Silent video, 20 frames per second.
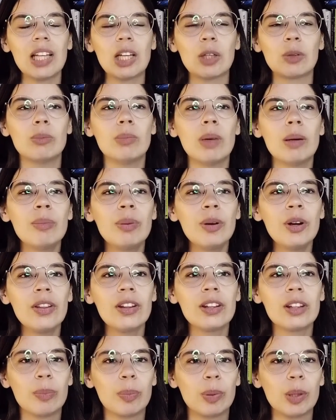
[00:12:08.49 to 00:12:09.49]
remember
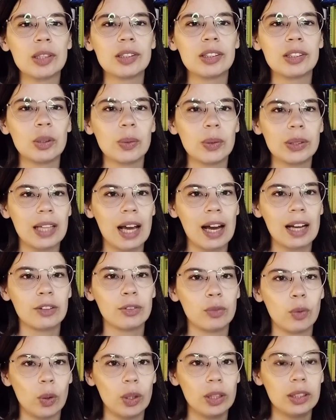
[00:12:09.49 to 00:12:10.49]
that the person who attacked
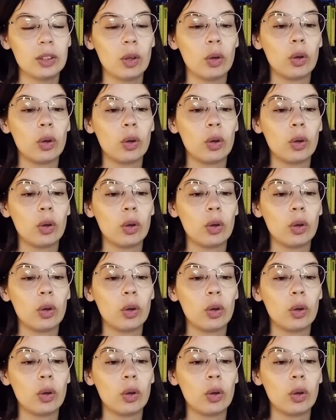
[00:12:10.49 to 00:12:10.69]
Voight,